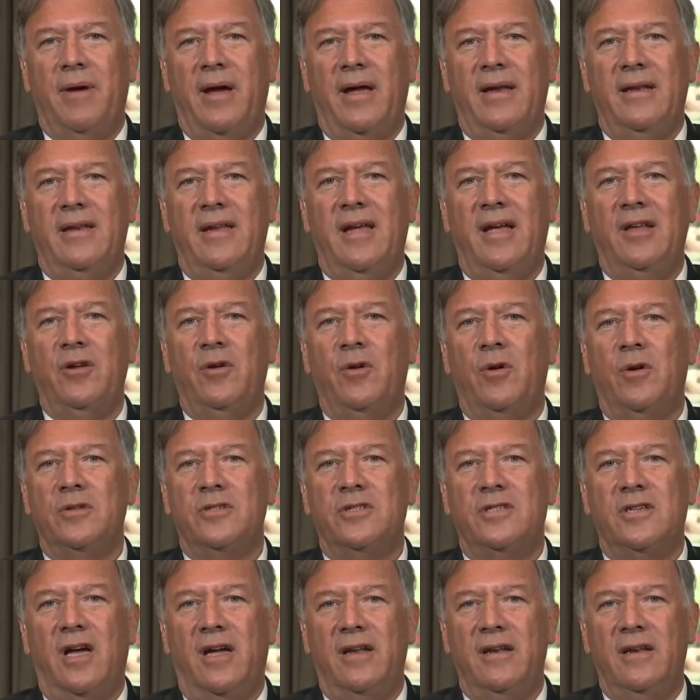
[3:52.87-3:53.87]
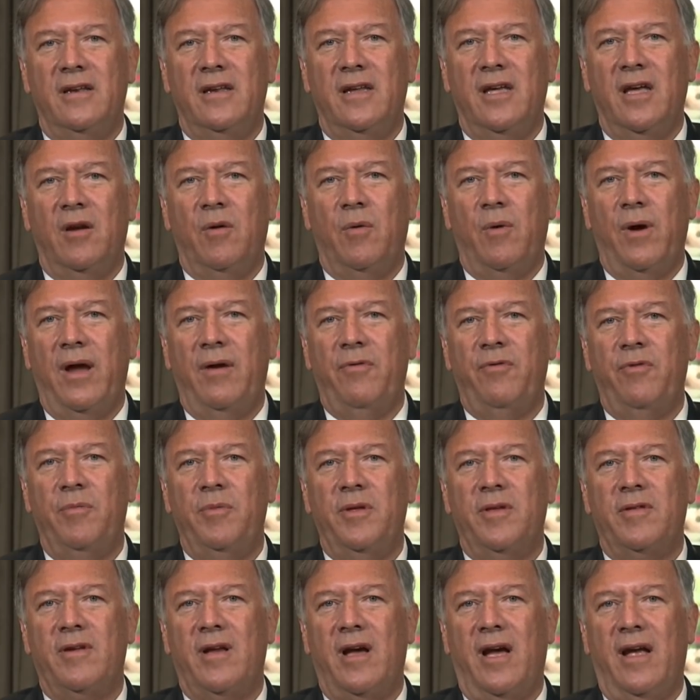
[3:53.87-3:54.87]
my 10-year-old son get away from
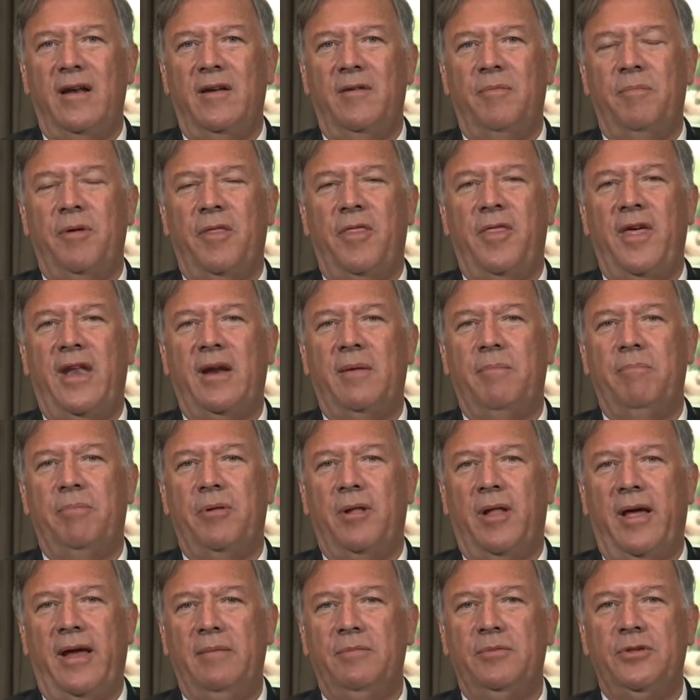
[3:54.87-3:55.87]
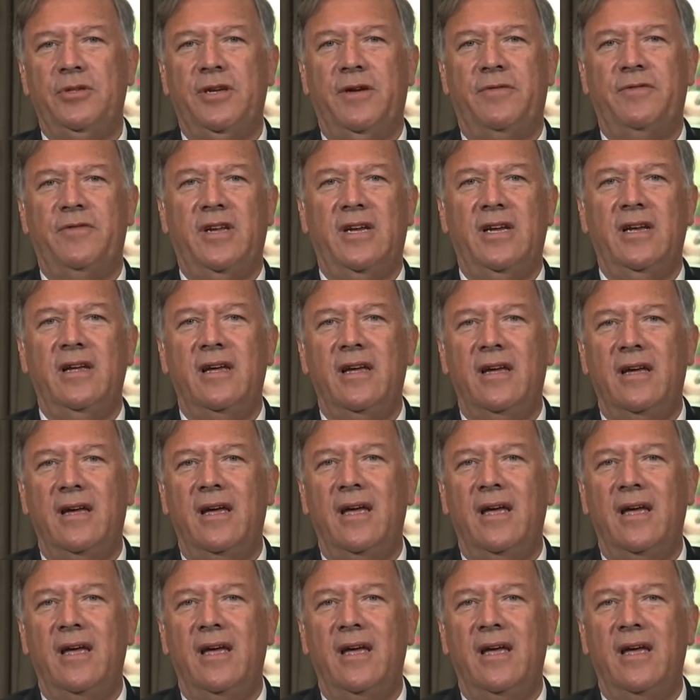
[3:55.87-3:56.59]
this kind of pathetic blame shifting.